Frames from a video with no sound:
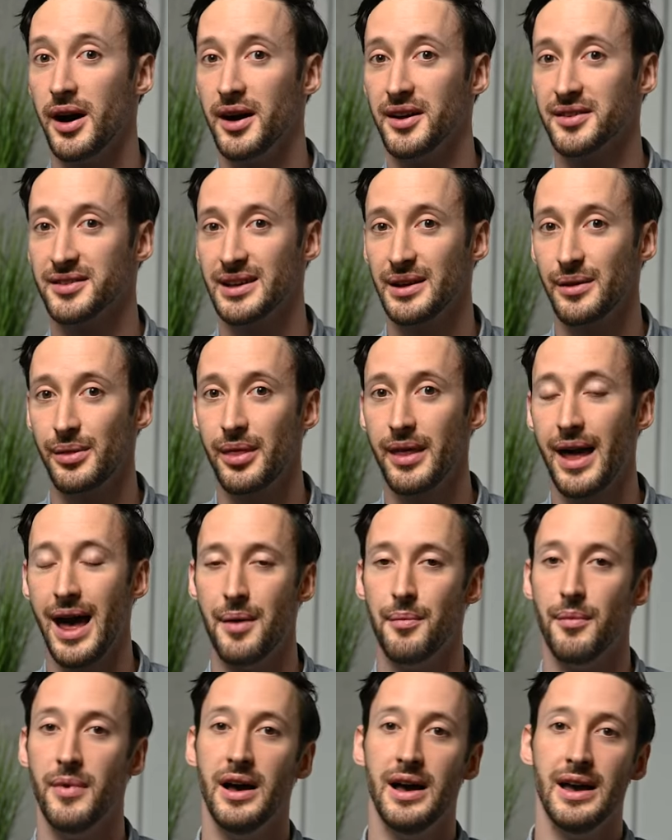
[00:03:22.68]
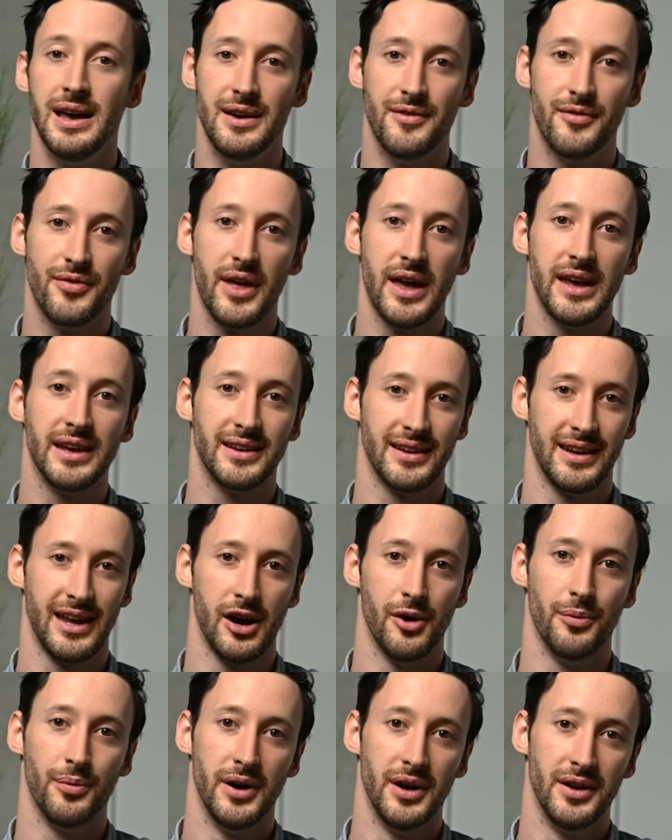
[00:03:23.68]
asking them if they can
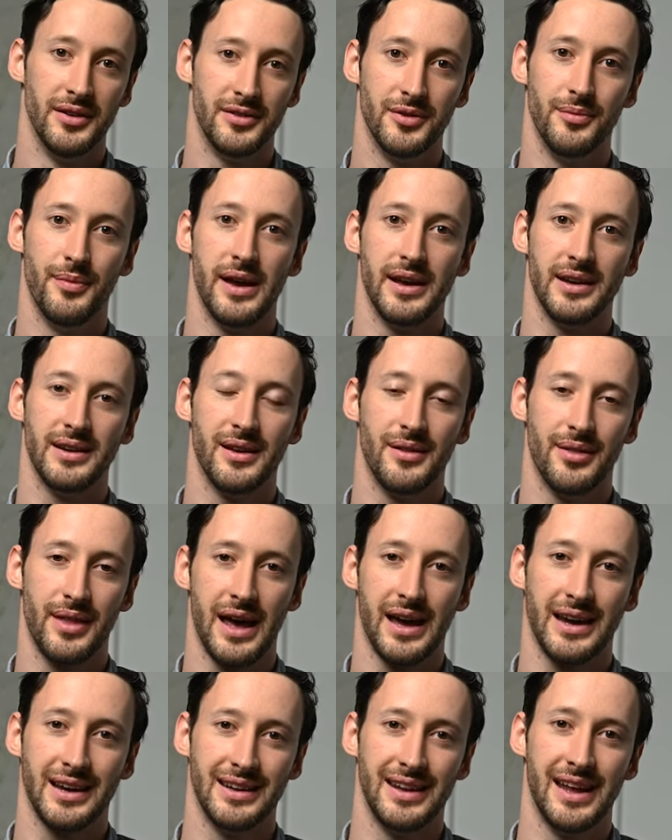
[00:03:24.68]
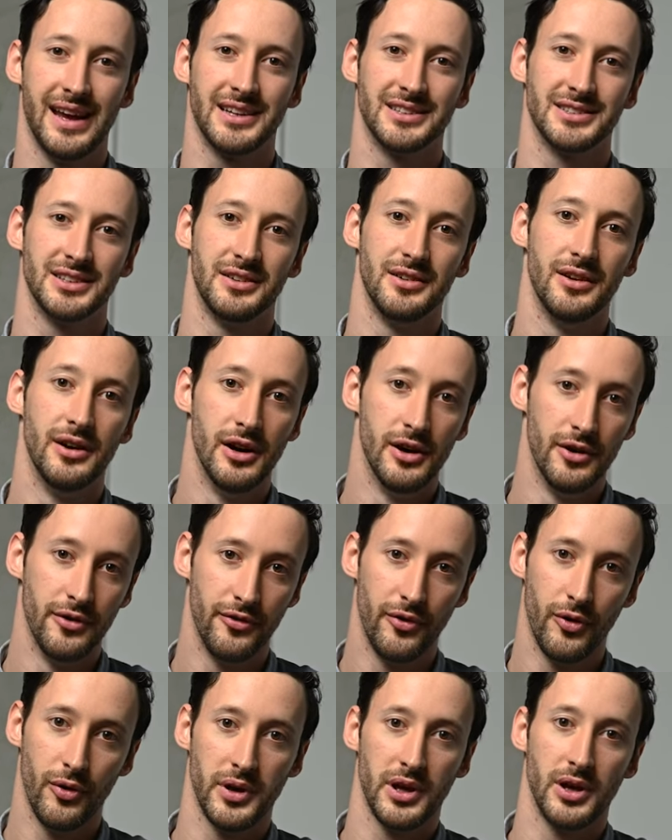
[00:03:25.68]
help to make that connection
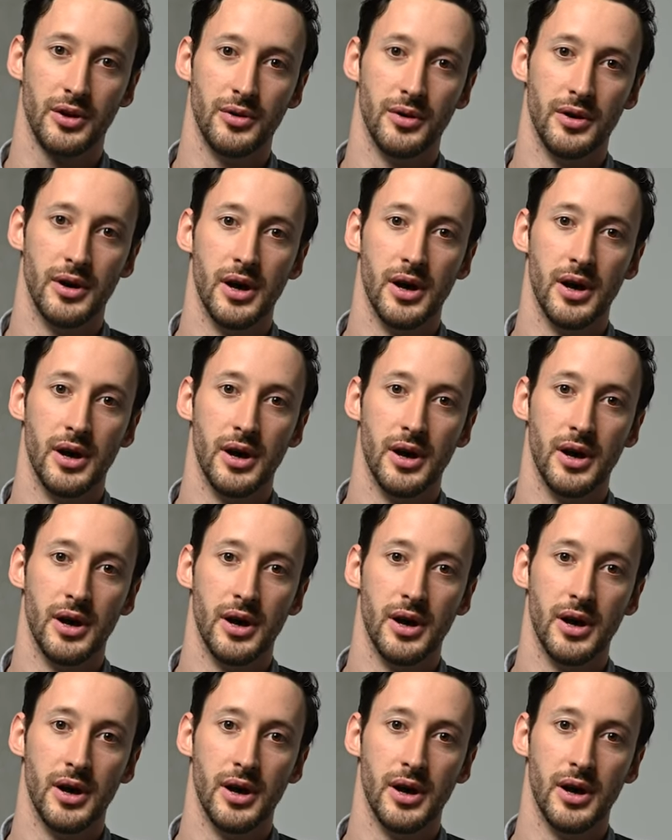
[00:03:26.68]
for you.